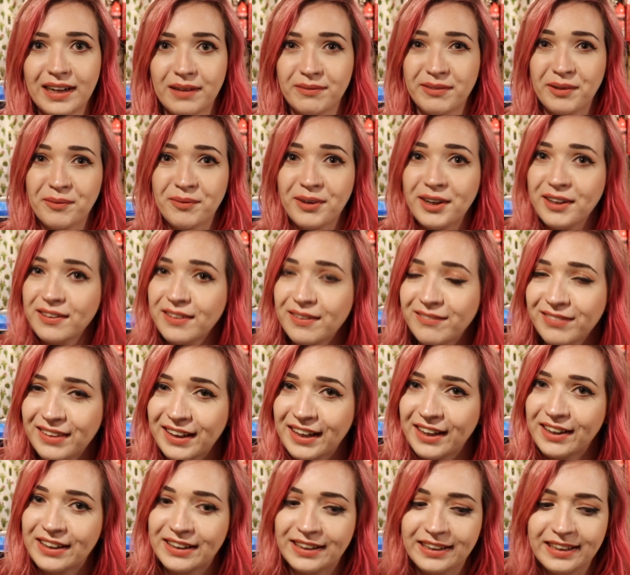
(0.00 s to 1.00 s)
And we worked
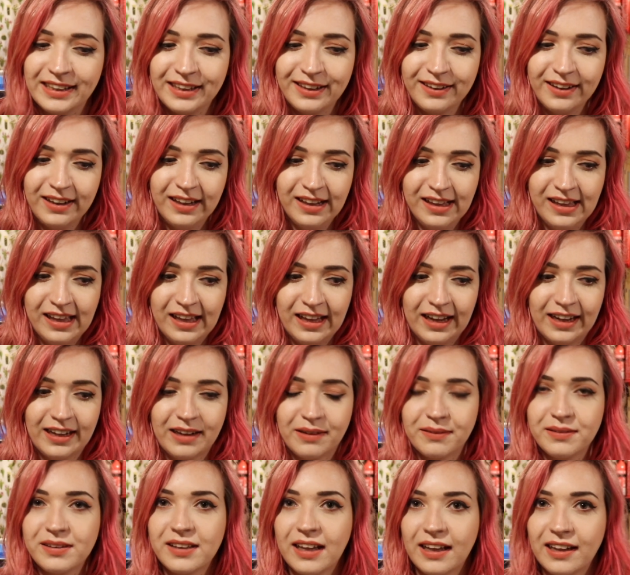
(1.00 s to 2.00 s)
something out and
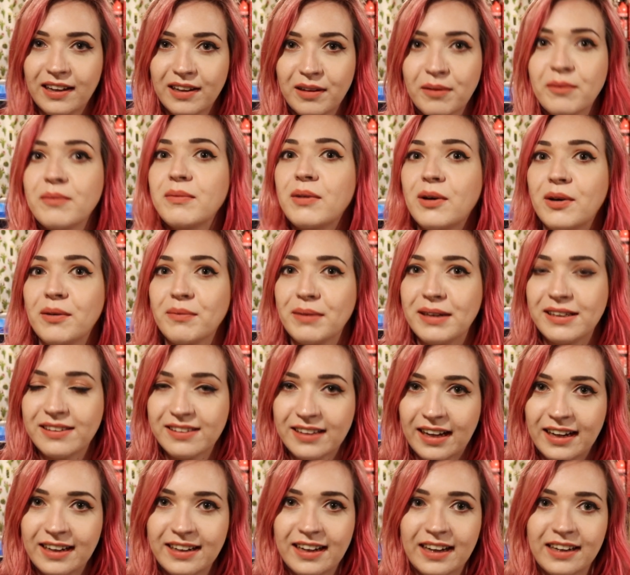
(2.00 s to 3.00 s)
I'm selling them on my
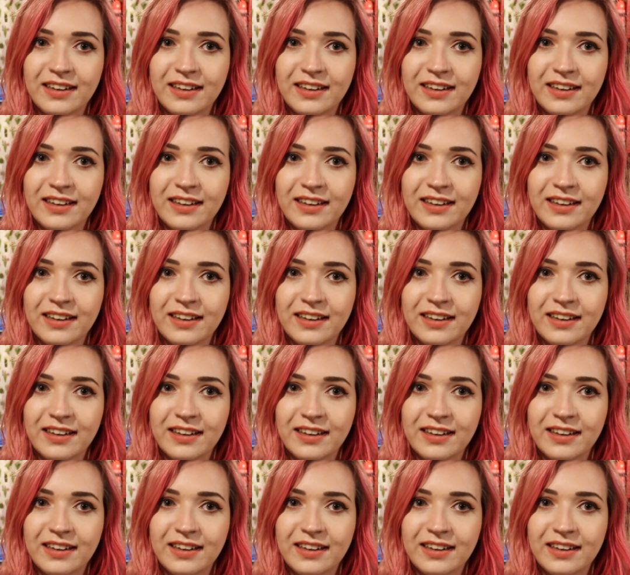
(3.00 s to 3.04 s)
site,